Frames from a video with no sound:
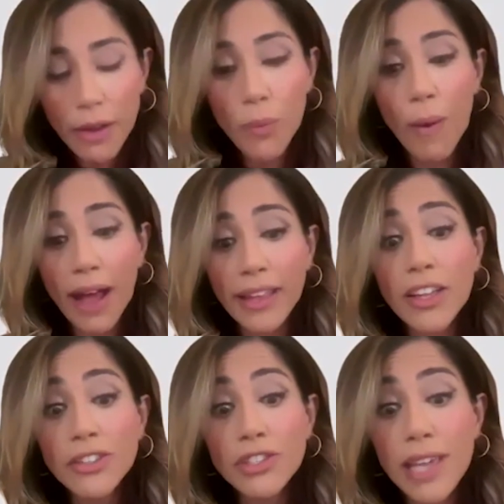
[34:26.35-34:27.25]
while
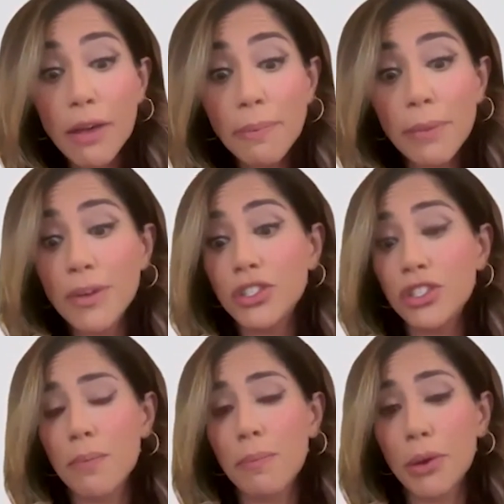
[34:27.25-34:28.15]
on GLP-1s
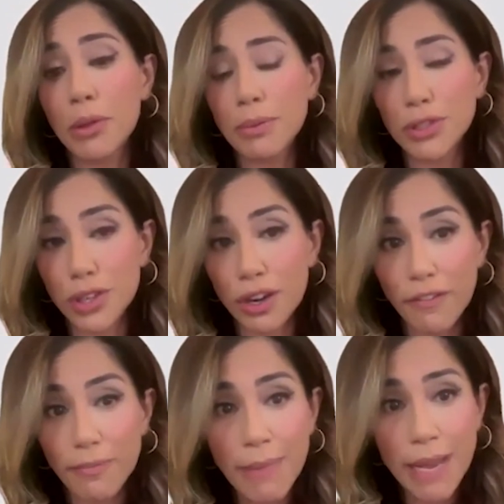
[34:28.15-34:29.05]
to both
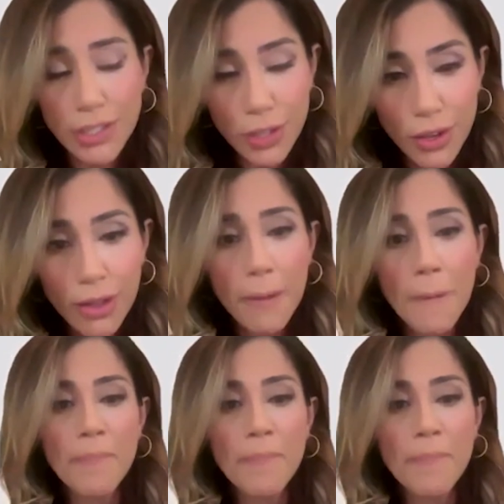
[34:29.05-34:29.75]
preserve muscle,